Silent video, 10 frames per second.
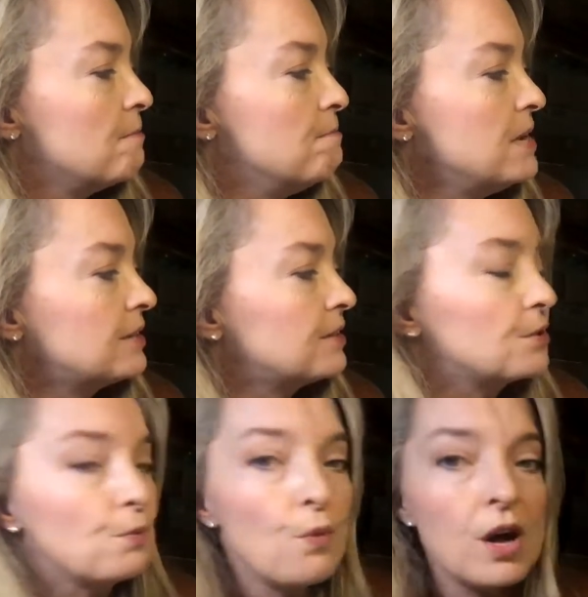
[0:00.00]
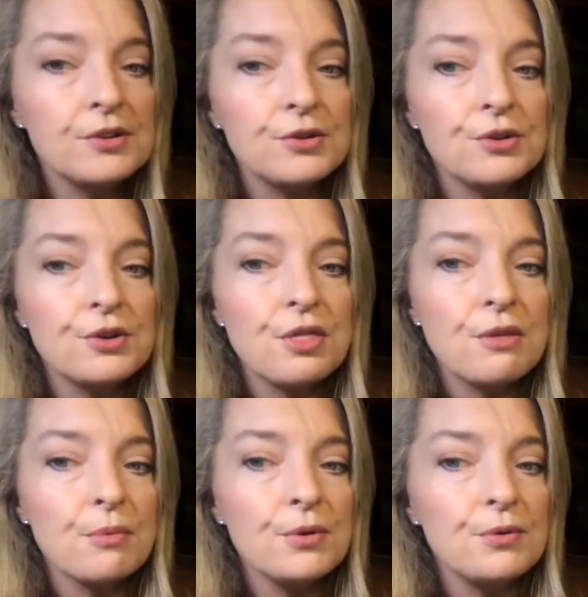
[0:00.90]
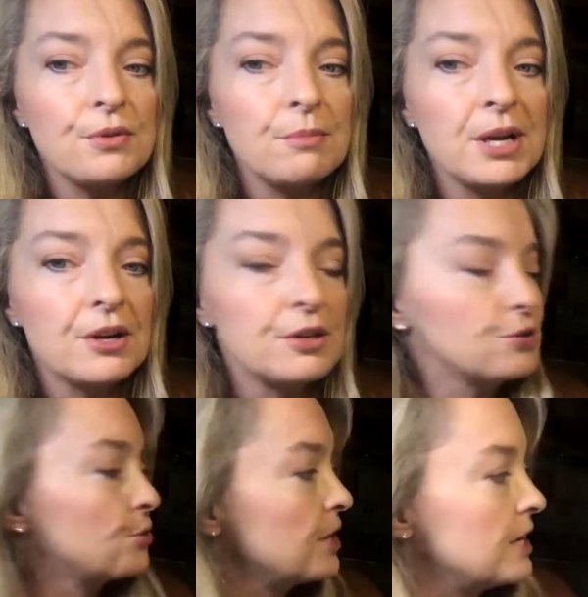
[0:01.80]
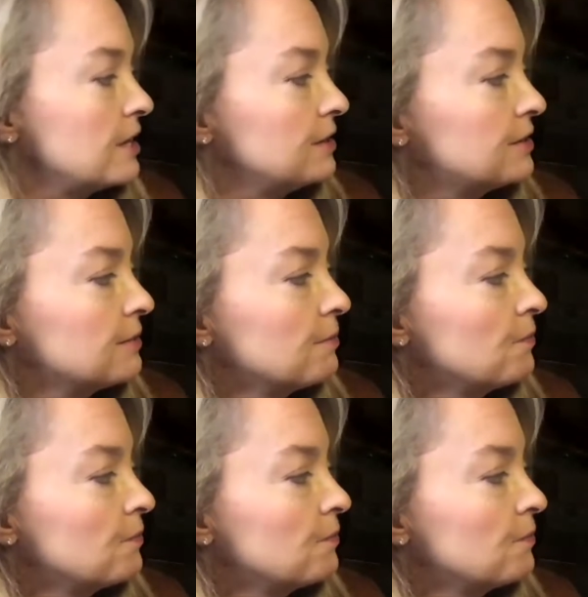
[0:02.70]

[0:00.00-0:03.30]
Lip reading: Mist wandered through the bare trees.